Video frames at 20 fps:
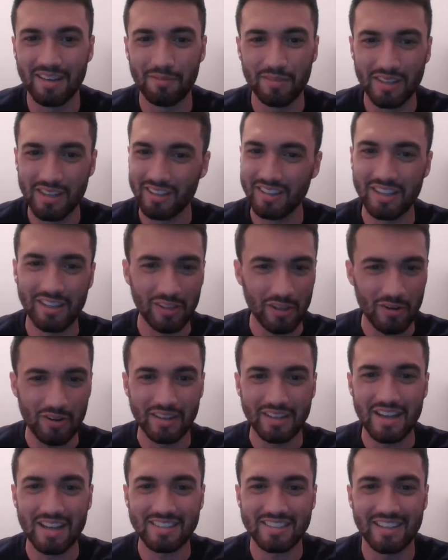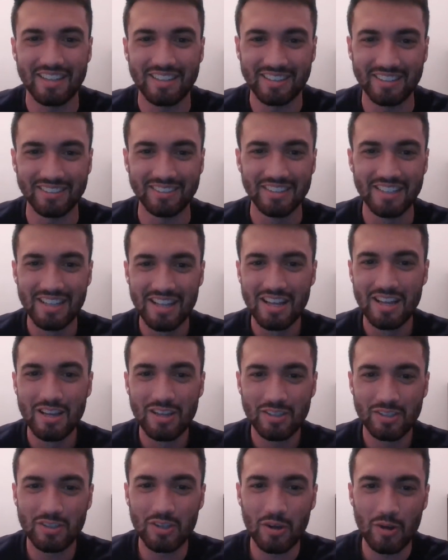I'm literally learning as I go.
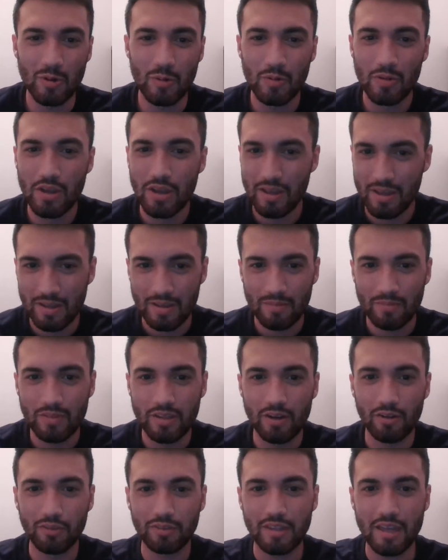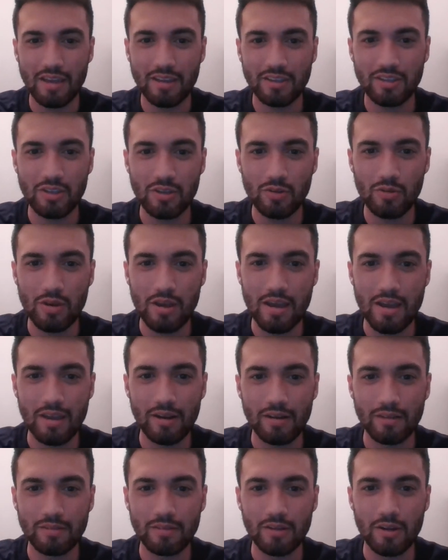So, you know, thank you and,
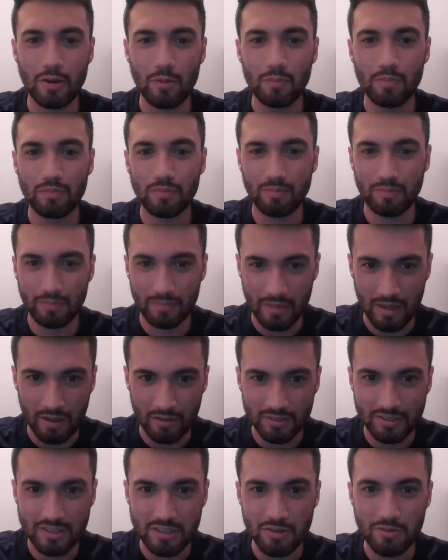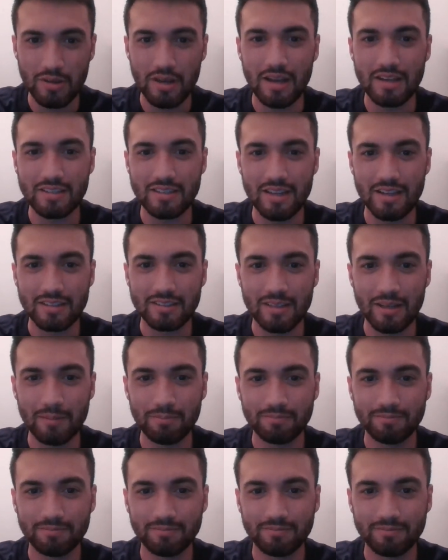you know, I'll see you guys next
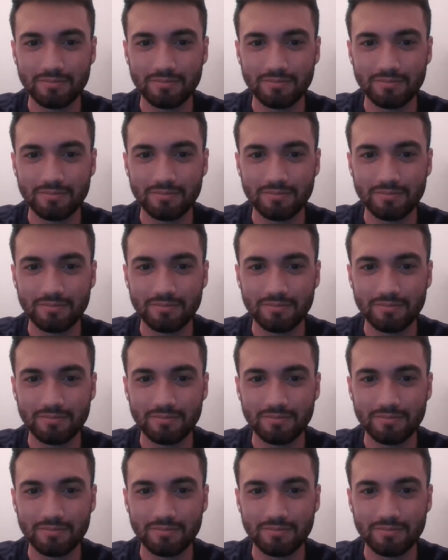time.